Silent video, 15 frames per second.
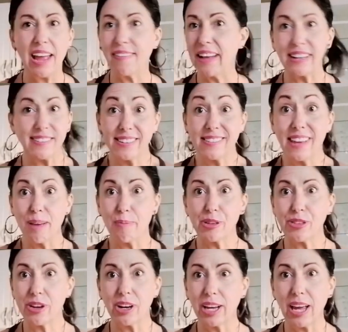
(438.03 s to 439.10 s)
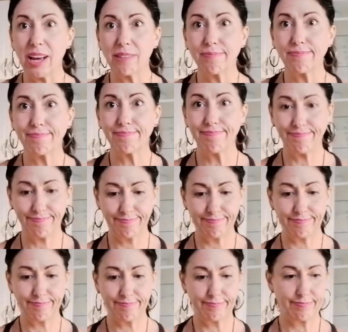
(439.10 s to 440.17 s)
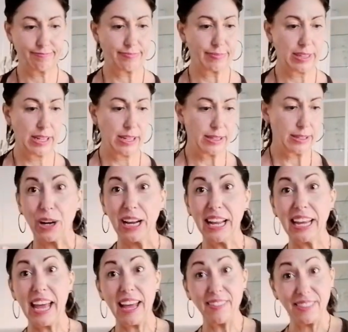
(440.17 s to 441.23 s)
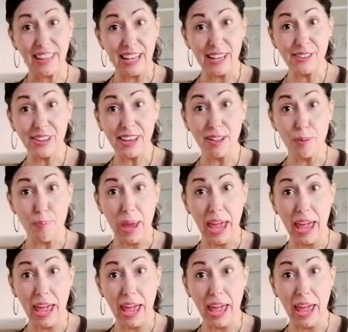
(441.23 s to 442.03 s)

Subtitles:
And that's the same as cooking. We're going to get these in the